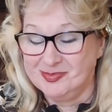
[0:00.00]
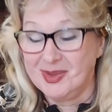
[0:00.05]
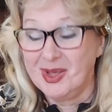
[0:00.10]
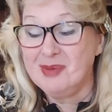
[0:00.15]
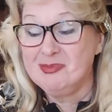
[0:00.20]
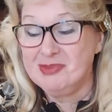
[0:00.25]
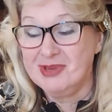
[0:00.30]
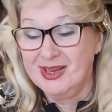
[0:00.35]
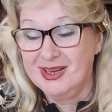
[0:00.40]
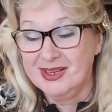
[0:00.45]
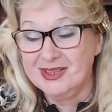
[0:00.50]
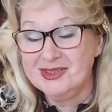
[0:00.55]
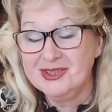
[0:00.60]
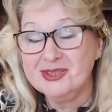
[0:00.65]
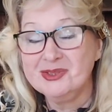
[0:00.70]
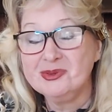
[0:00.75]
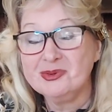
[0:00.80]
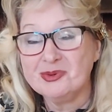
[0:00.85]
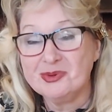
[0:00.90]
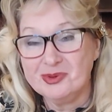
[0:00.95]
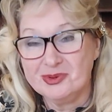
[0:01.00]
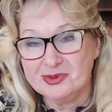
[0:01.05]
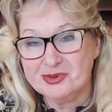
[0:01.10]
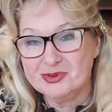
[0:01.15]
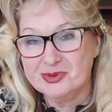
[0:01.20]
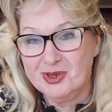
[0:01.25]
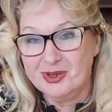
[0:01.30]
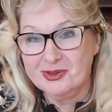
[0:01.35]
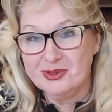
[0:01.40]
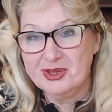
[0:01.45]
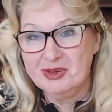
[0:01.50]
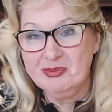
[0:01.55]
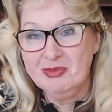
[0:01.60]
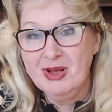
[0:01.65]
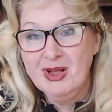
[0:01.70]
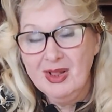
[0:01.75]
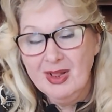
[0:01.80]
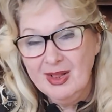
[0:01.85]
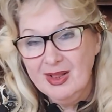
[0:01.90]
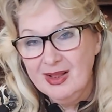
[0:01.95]
ability to control him.
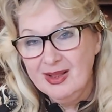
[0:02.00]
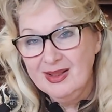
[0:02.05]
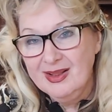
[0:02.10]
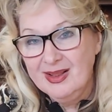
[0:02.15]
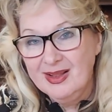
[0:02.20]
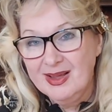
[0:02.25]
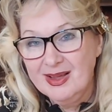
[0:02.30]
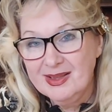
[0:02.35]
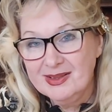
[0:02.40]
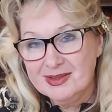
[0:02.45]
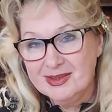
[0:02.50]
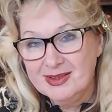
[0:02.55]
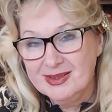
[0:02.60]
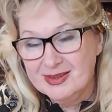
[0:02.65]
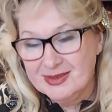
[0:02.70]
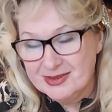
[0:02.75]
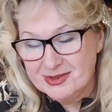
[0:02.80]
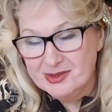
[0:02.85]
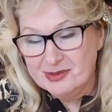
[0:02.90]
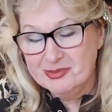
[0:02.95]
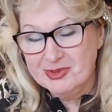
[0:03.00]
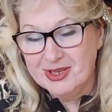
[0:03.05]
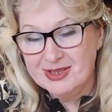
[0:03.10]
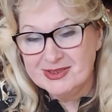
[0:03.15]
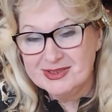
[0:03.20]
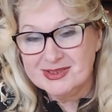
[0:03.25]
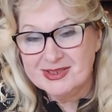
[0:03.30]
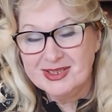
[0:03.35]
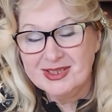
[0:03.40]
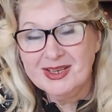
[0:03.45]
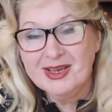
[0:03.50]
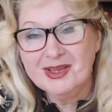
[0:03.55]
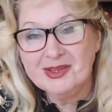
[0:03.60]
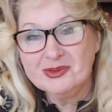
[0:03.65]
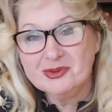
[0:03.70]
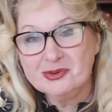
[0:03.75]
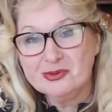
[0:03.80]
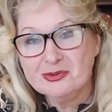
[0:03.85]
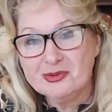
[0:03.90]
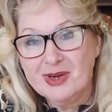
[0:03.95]
And Sobieski
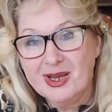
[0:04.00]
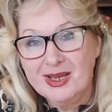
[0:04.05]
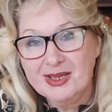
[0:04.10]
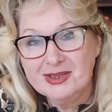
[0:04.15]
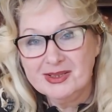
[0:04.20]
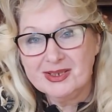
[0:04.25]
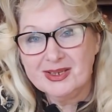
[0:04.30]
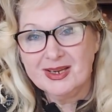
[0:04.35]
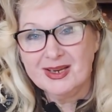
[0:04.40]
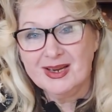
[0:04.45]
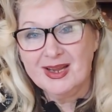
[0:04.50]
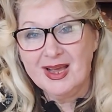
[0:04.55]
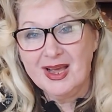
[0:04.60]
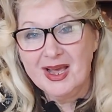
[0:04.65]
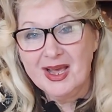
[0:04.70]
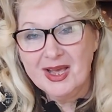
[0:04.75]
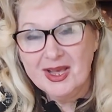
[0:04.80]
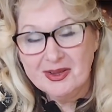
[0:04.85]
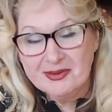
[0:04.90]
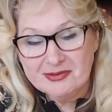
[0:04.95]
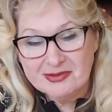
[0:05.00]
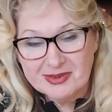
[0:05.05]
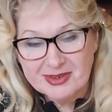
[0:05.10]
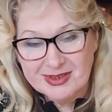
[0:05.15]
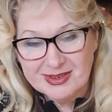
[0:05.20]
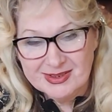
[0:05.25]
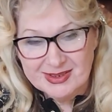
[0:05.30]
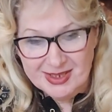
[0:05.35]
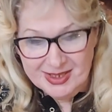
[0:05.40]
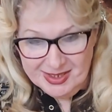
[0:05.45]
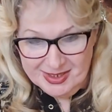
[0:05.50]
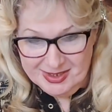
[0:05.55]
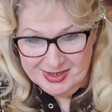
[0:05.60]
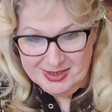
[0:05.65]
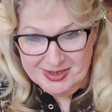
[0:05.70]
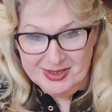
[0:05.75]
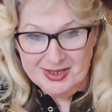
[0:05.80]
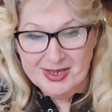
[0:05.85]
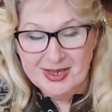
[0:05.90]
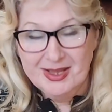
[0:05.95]
had to write her every
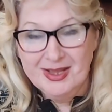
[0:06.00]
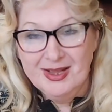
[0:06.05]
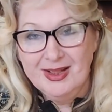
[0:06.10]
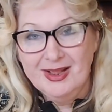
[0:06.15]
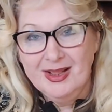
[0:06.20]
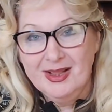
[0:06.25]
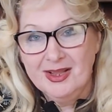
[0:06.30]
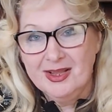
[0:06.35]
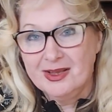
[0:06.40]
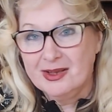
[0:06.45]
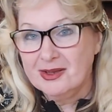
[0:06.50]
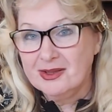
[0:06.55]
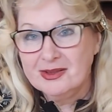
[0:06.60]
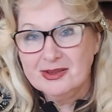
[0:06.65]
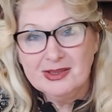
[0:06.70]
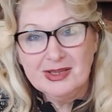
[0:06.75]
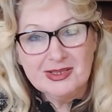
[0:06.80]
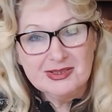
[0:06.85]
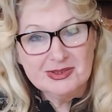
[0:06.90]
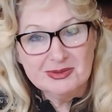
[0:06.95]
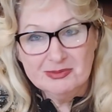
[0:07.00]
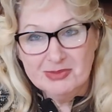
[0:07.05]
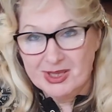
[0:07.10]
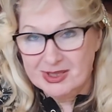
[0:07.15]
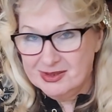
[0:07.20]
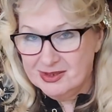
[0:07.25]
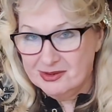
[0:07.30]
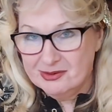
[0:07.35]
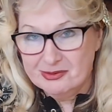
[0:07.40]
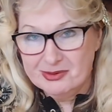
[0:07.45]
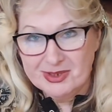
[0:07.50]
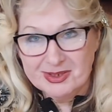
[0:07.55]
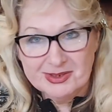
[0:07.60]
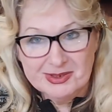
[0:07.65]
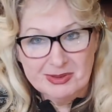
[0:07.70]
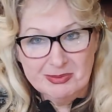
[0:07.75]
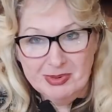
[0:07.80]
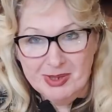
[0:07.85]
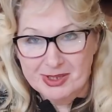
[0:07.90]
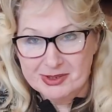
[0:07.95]
day. Doesn't matter where
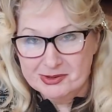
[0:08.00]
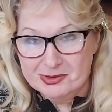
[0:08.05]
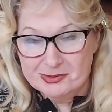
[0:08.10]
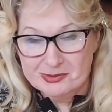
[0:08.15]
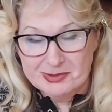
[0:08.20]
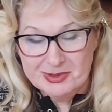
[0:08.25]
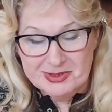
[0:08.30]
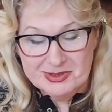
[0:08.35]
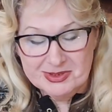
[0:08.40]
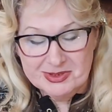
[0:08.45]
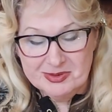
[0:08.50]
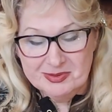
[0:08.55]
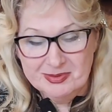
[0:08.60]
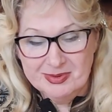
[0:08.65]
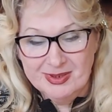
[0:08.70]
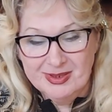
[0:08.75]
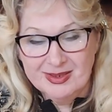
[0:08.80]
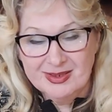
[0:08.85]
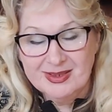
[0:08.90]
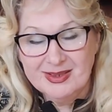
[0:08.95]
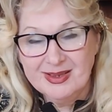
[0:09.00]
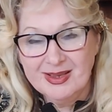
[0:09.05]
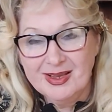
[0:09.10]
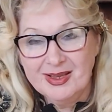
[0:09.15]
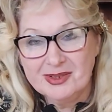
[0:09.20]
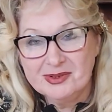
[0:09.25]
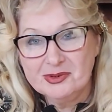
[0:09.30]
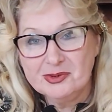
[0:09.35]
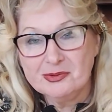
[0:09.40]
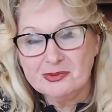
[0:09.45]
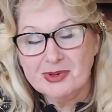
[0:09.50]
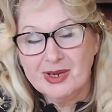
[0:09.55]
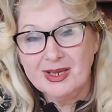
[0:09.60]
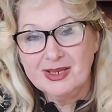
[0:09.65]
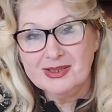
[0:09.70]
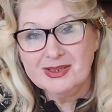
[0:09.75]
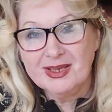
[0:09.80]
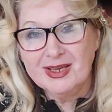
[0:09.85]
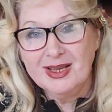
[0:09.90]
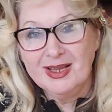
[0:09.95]
the battle was. He had to
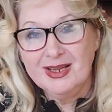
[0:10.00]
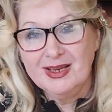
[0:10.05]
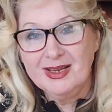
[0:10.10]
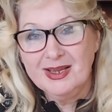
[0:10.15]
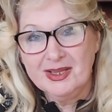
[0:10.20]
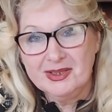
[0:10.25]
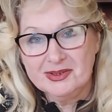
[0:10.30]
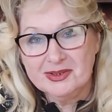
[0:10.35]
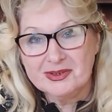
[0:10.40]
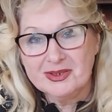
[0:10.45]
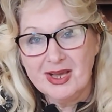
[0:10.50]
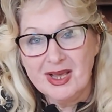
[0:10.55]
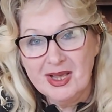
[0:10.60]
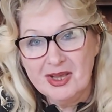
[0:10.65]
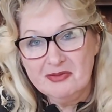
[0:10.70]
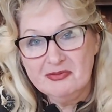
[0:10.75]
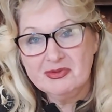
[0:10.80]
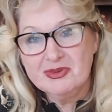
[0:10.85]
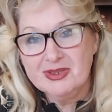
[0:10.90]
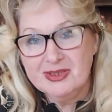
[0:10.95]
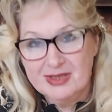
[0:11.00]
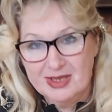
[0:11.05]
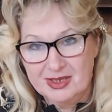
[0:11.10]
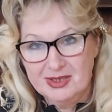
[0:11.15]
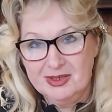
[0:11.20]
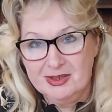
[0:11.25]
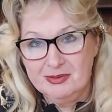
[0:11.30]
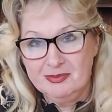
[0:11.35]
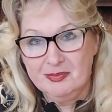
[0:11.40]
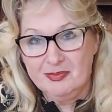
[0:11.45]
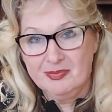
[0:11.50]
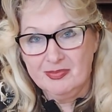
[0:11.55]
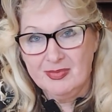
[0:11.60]
write her a letter every day.